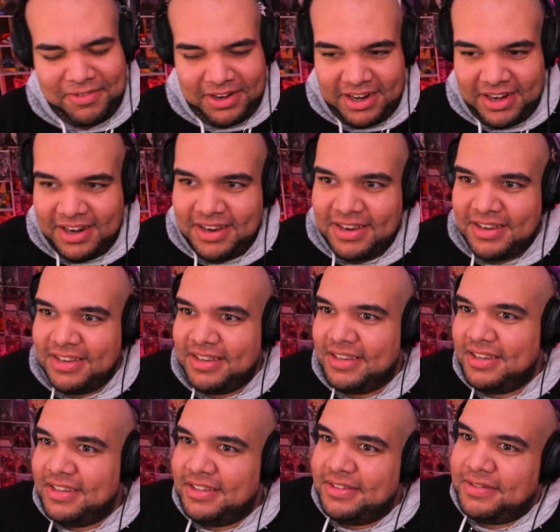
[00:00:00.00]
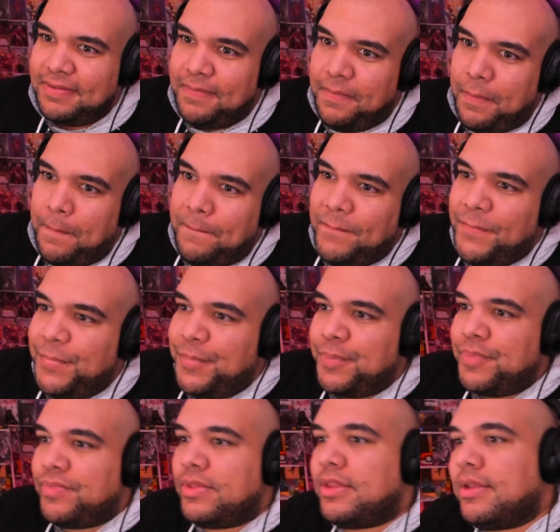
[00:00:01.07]
I thought vengeance demons only punished
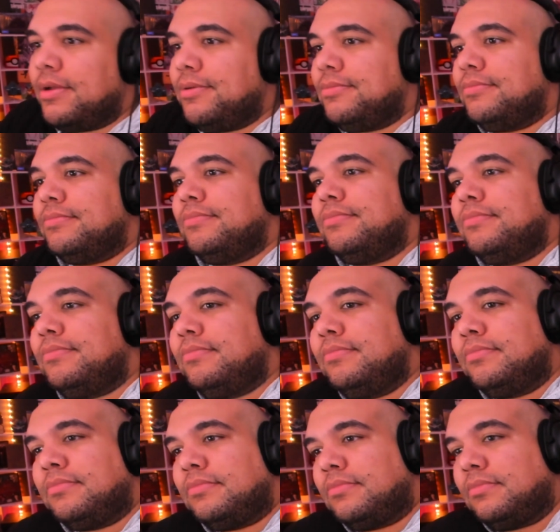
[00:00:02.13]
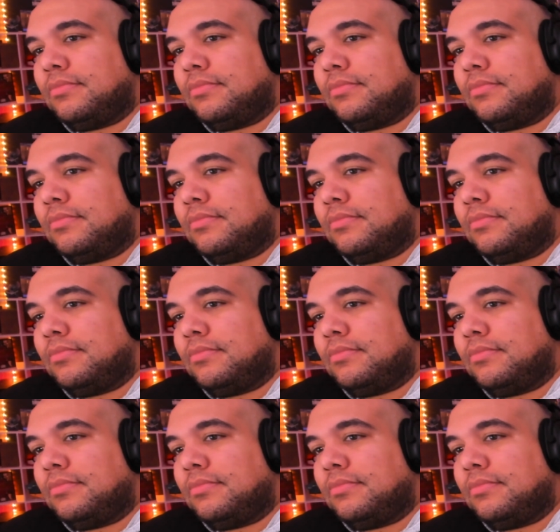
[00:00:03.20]
men who wronged women.